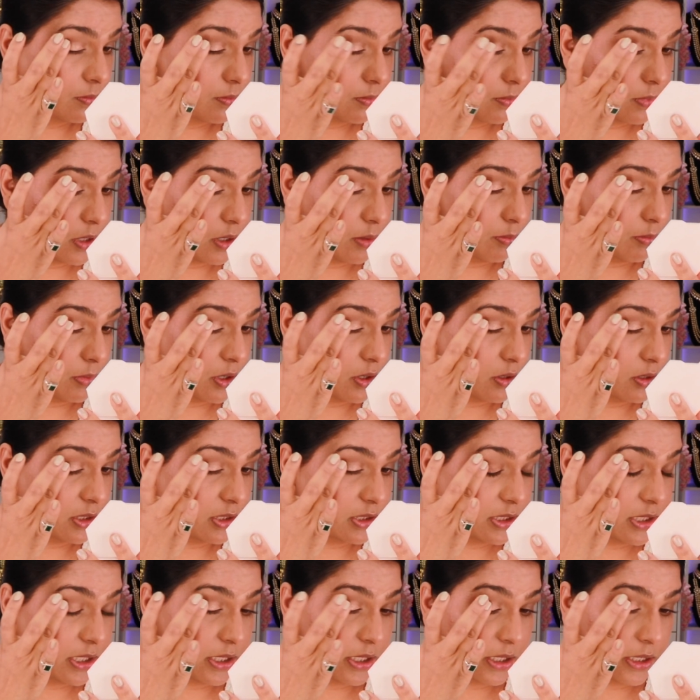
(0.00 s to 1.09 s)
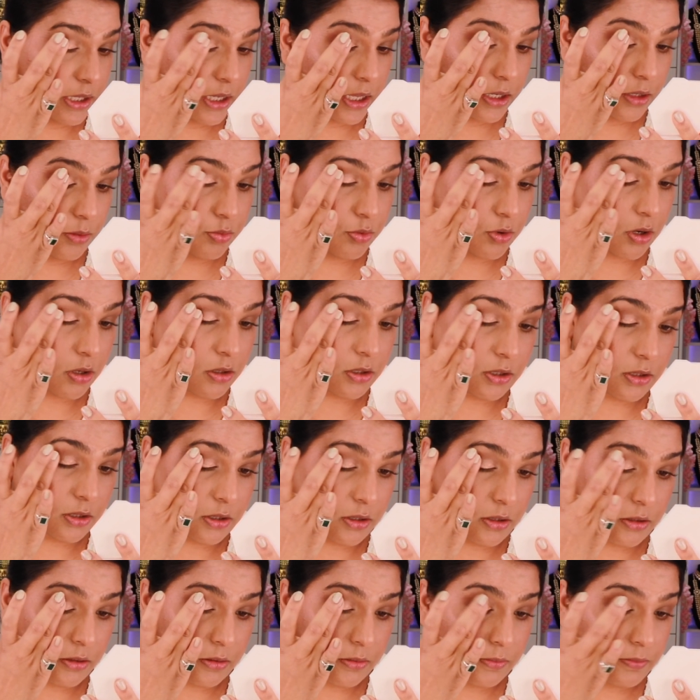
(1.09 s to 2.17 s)
but I'm barely taking any product
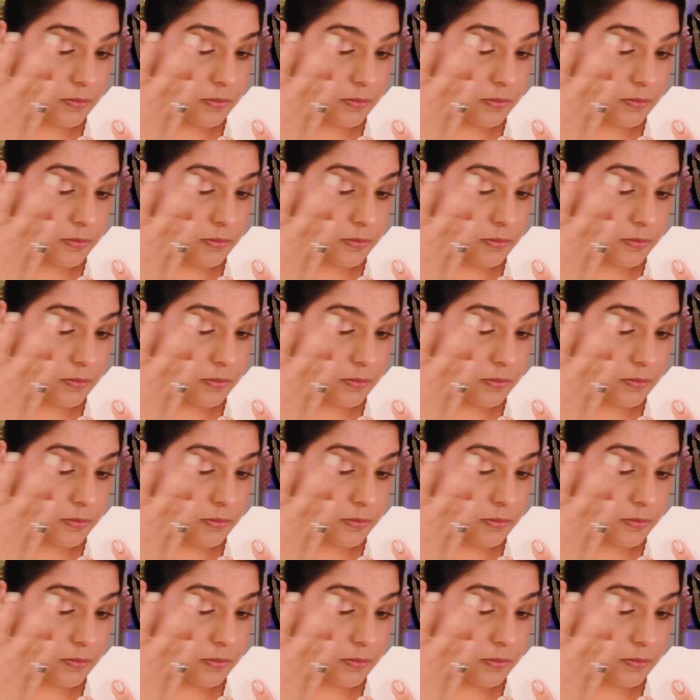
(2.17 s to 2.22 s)
there.